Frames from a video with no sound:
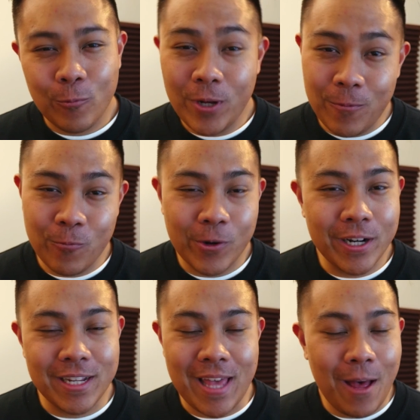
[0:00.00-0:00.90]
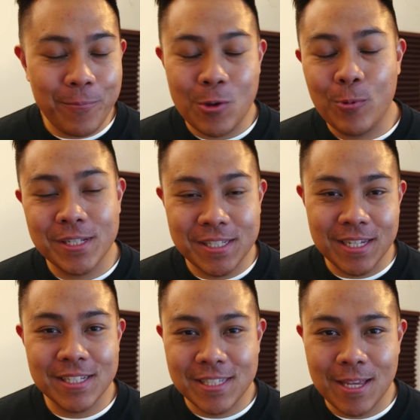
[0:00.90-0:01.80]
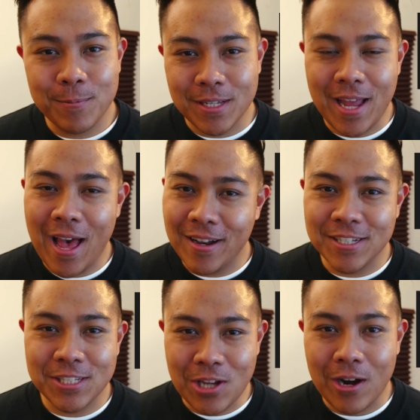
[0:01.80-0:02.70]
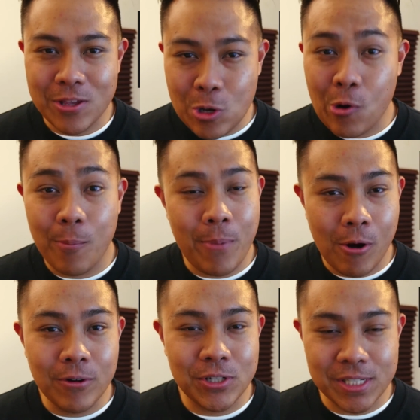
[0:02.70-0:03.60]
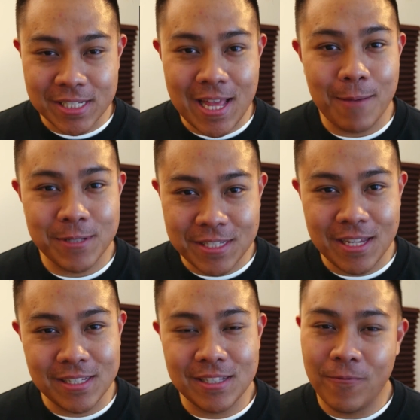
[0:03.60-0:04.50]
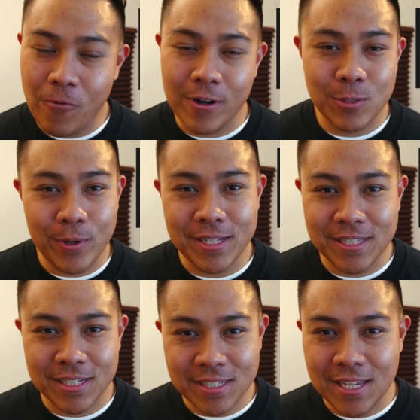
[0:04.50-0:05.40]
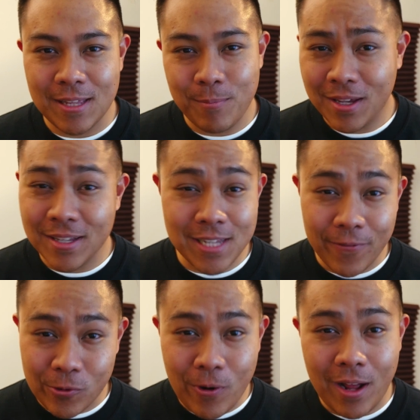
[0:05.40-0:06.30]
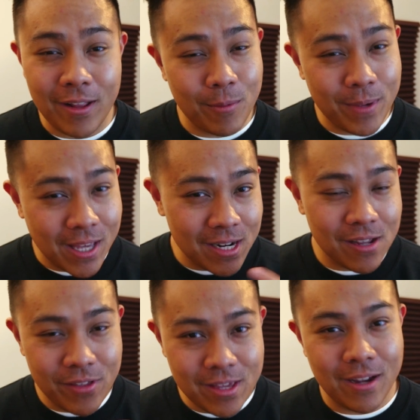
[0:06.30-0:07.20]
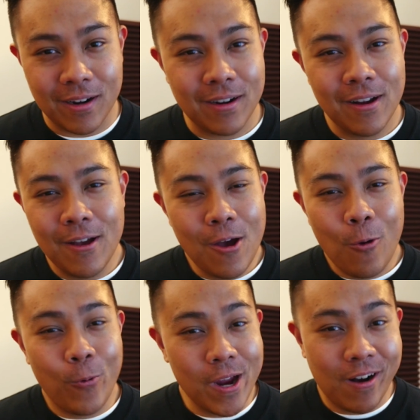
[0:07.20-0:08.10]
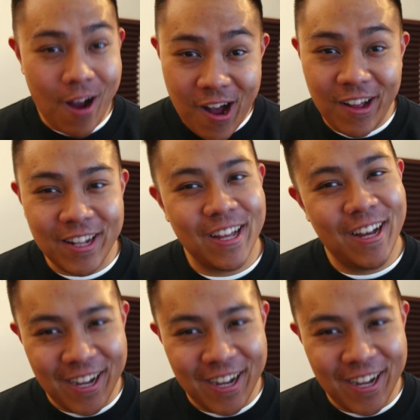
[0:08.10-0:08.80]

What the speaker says: Well, we're going to help you with 6 tips on how to start your Poetry Slam season for 2016, because after all, at the beginning of the year, we are all